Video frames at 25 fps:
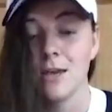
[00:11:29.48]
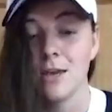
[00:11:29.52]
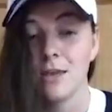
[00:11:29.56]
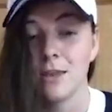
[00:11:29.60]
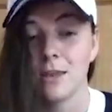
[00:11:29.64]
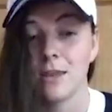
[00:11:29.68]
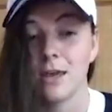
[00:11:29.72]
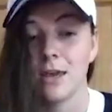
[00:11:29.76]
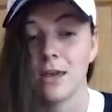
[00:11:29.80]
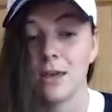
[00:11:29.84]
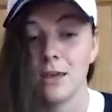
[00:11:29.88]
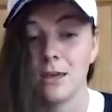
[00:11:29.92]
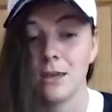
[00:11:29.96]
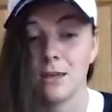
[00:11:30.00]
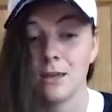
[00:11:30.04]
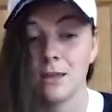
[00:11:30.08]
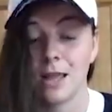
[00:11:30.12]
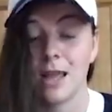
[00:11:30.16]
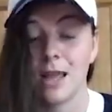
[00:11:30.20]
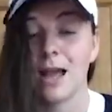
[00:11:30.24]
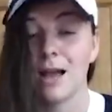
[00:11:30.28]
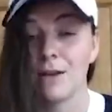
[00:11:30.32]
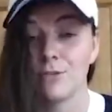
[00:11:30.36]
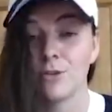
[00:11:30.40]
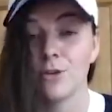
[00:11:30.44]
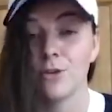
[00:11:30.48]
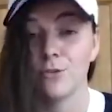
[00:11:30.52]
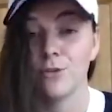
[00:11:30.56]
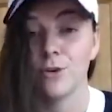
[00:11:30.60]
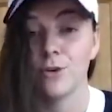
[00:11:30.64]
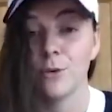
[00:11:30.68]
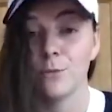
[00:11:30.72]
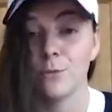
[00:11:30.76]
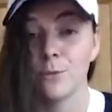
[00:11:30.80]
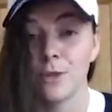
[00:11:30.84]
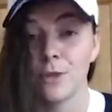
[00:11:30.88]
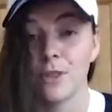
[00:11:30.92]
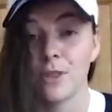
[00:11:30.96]
they have
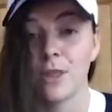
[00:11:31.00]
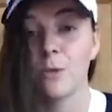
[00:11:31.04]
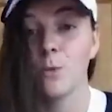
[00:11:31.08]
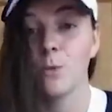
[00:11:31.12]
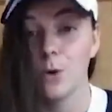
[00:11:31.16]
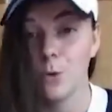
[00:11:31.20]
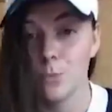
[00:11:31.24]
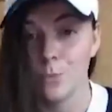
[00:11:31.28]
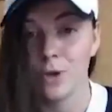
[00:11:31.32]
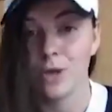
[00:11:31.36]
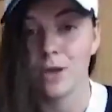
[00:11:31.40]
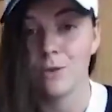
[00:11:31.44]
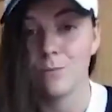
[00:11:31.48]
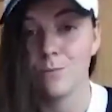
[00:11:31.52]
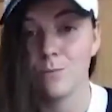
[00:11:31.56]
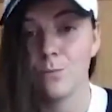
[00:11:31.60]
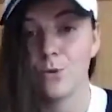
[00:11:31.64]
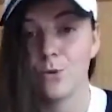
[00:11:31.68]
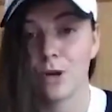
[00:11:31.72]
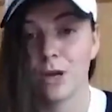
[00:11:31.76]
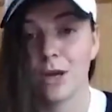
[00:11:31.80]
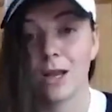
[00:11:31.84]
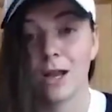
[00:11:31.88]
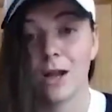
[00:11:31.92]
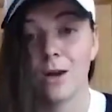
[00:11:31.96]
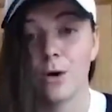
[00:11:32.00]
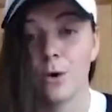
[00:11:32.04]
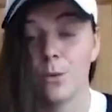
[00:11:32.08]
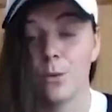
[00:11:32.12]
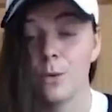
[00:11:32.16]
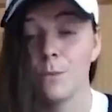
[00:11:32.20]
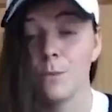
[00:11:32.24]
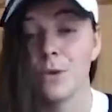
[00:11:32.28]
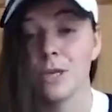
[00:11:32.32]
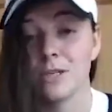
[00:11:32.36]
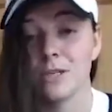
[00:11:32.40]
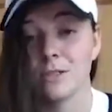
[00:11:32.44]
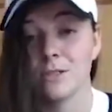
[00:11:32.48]
confirmed that they will be bringing out a
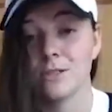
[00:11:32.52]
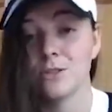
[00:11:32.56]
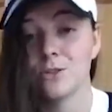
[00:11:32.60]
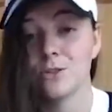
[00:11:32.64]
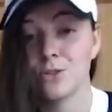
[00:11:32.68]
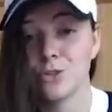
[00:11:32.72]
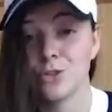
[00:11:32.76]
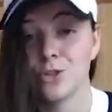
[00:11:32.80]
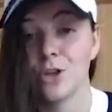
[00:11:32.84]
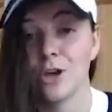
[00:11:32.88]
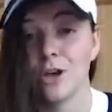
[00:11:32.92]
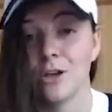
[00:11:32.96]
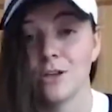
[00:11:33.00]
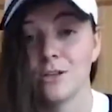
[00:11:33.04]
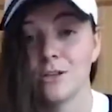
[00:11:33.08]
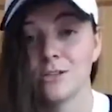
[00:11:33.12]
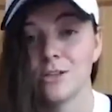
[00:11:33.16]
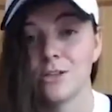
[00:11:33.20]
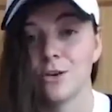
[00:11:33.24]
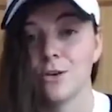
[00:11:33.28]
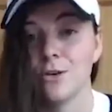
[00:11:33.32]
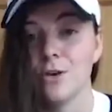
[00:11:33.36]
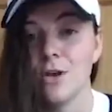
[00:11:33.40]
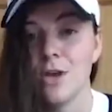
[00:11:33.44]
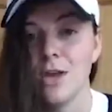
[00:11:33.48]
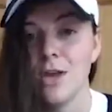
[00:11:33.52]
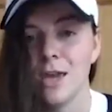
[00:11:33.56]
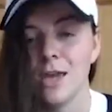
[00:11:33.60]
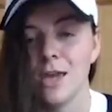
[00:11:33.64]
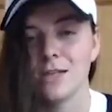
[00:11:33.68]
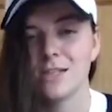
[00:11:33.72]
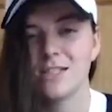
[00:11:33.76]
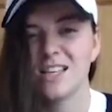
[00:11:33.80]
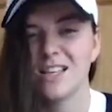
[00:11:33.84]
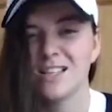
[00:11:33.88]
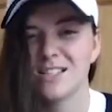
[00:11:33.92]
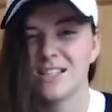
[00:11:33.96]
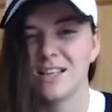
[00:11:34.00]
women's shirt. So
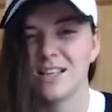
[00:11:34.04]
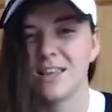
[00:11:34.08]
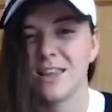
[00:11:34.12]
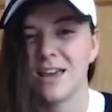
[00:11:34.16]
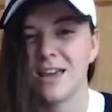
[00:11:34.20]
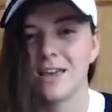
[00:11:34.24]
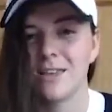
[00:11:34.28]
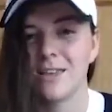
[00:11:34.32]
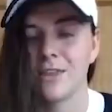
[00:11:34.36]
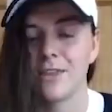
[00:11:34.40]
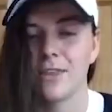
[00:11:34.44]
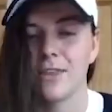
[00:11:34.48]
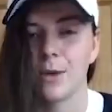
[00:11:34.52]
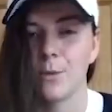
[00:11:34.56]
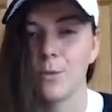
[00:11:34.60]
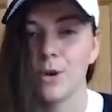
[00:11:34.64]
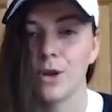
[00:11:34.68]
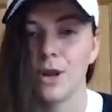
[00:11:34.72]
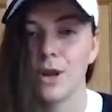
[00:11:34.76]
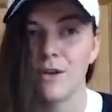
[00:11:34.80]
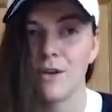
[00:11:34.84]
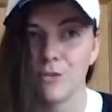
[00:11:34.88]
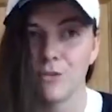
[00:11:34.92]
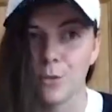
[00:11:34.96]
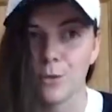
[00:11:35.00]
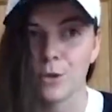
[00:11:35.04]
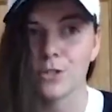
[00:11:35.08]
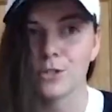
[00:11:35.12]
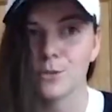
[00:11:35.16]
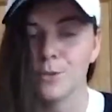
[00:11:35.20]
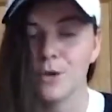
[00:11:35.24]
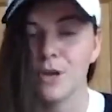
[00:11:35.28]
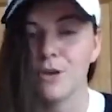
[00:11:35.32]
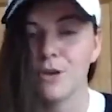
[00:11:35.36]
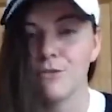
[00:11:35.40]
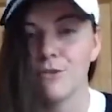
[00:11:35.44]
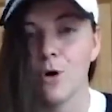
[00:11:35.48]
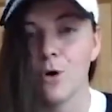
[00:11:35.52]
it's things like that, that they want everyone to
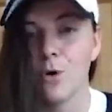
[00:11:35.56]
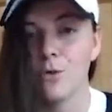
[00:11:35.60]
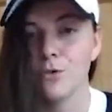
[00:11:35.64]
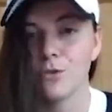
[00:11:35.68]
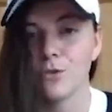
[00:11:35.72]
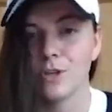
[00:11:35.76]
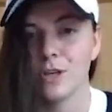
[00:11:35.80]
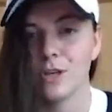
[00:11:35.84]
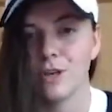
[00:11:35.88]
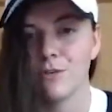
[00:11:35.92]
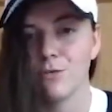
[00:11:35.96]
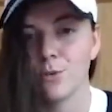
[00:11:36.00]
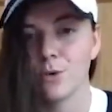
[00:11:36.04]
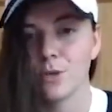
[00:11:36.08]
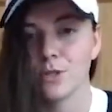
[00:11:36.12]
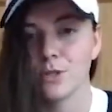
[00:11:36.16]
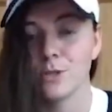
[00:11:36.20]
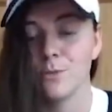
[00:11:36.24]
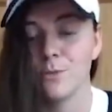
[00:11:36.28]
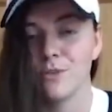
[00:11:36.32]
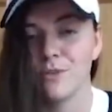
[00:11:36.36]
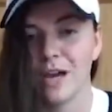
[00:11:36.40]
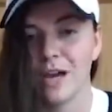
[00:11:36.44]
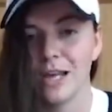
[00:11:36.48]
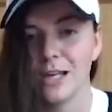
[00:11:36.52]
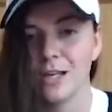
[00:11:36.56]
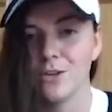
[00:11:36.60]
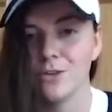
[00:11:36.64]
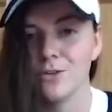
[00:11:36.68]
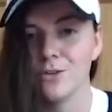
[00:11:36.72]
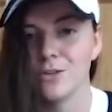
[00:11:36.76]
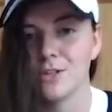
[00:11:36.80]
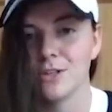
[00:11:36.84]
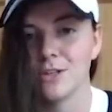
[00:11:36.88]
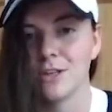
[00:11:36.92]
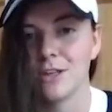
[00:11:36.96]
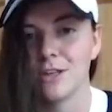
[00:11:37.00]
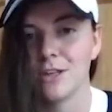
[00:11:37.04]
be involved and everyone to be valued.
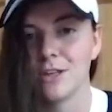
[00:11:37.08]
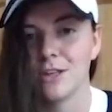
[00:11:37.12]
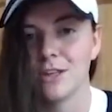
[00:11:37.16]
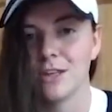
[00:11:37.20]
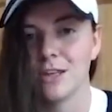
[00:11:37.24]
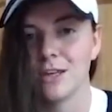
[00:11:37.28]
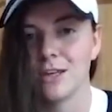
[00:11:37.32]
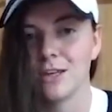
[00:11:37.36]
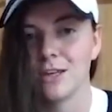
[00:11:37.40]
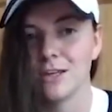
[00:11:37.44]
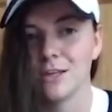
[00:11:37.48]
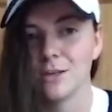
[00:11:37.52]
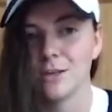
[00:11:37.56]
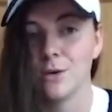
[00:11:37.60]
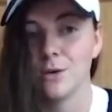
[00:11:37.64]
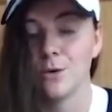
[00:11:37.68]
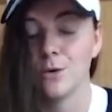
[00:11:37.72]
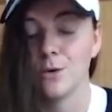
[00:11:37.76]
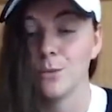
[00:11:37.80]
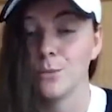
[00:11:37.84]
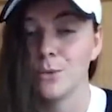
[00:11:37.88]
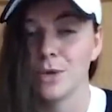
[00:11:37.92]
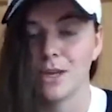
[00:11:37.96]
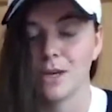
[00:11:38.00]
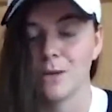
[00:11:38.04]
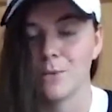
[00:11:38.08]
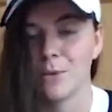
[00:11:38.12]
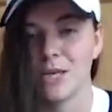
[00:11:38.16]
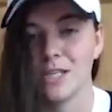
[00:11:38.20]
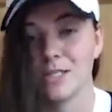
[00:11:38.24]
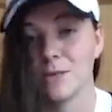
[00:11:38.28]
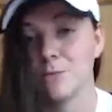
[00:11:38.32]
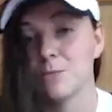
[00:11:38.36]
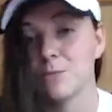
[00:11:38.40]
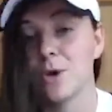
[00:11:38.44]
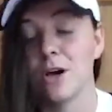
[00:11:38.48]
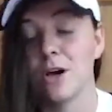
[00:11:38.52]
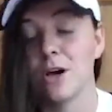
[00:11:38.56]
And I think it will be an
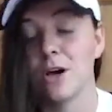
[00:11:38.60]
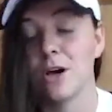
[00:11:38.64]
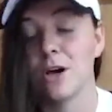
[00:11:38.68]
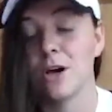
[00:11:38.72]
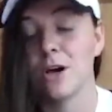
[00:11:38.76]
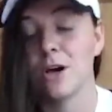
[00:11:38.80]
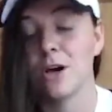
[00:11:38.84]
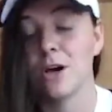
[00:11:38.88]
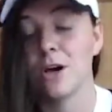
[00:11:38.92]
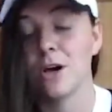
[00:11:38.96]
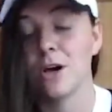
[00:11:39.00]
amazing partnership.